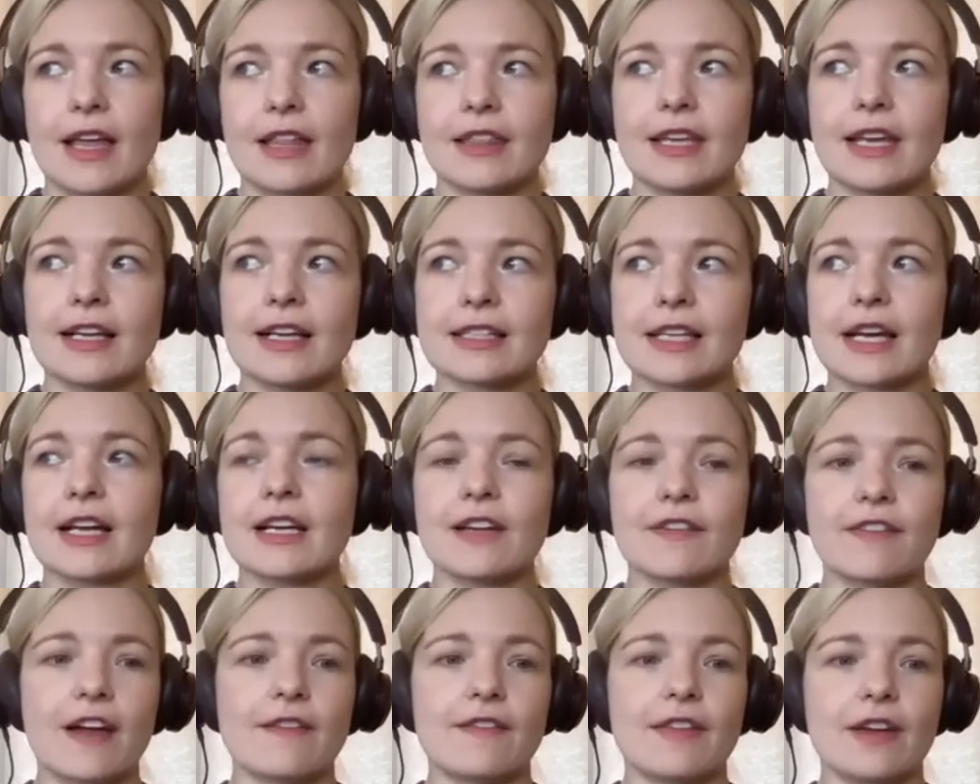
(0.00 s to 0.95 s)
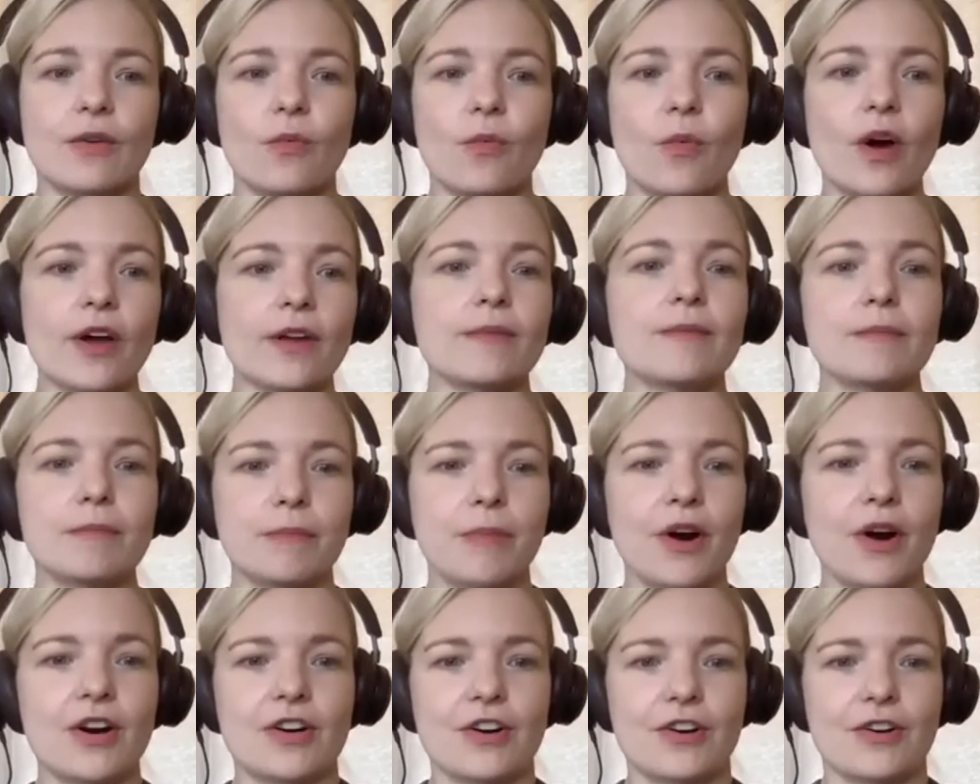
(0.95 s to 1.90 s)
the anxiety of having one
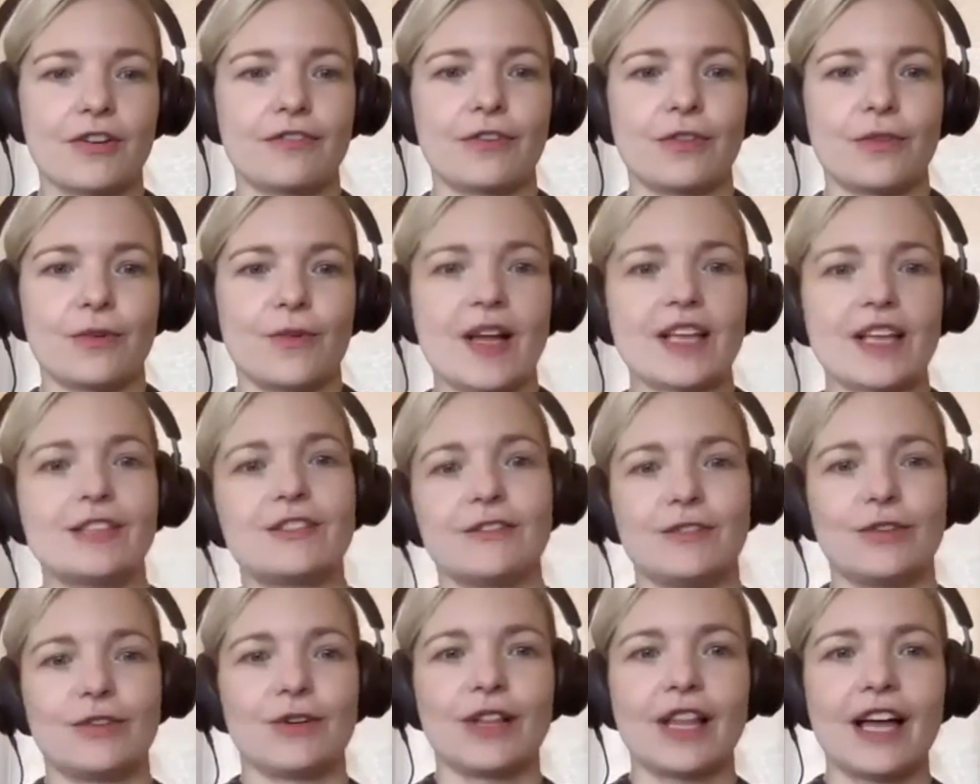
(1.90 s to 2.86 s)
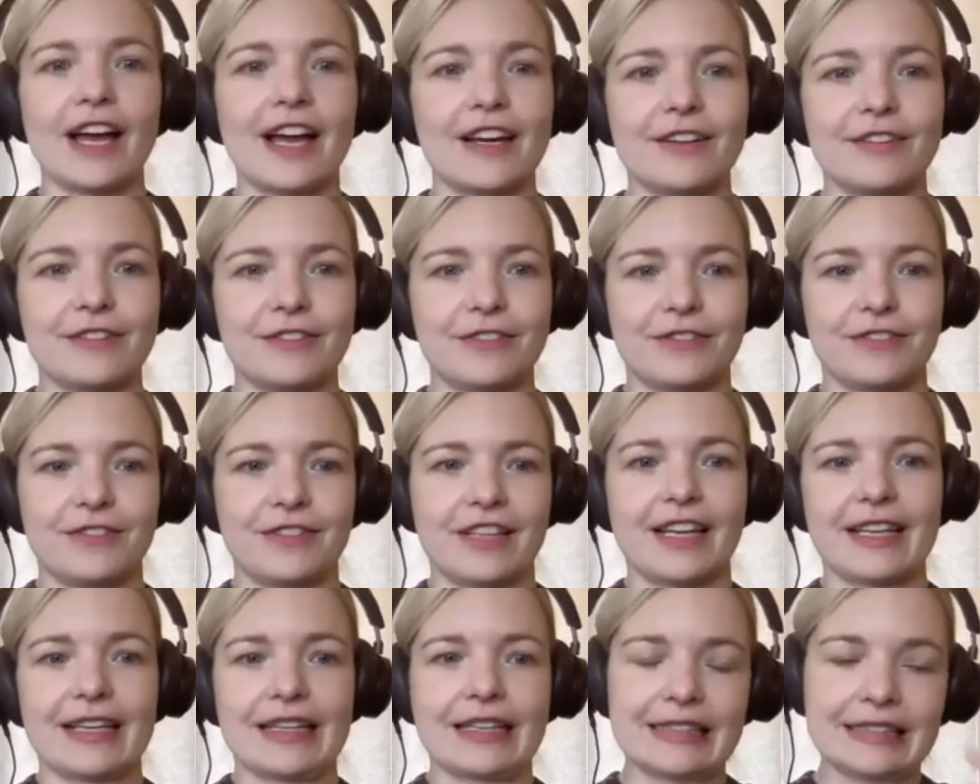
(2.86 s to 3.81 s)
partner for the rest of your life
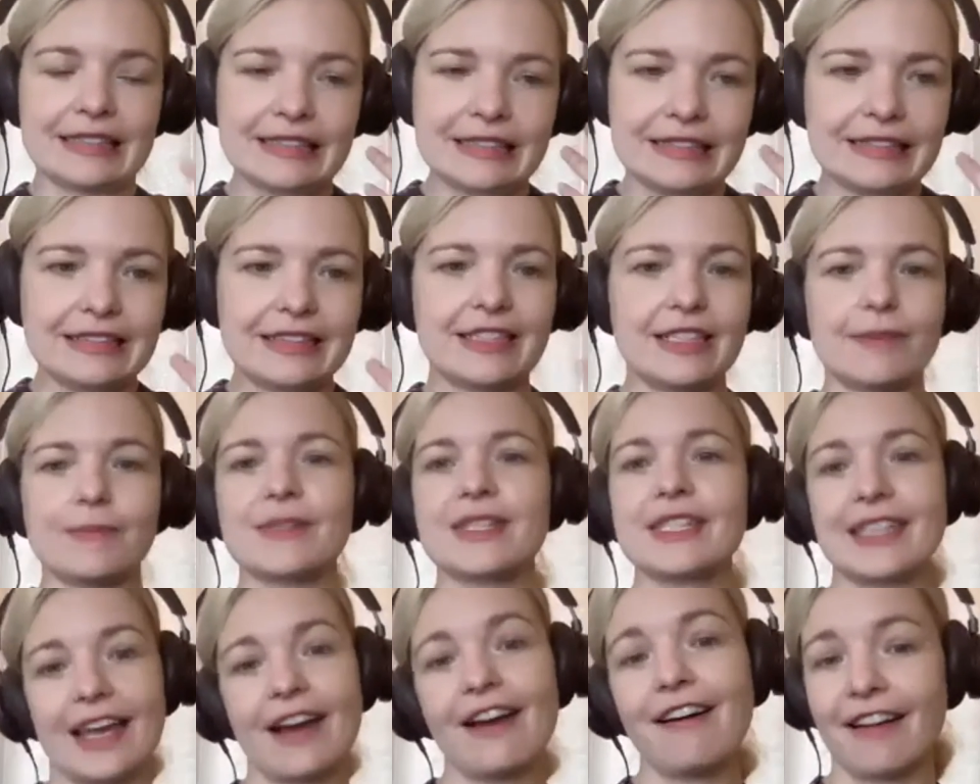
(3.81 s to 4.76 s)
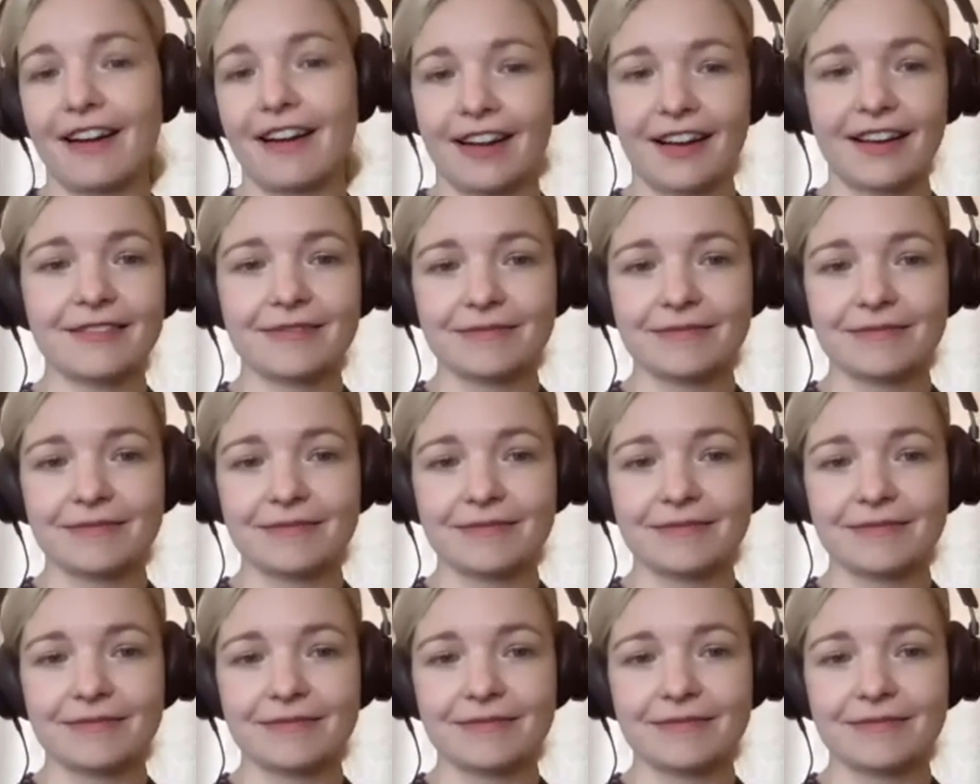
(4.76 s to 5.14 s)
like mm. seems scary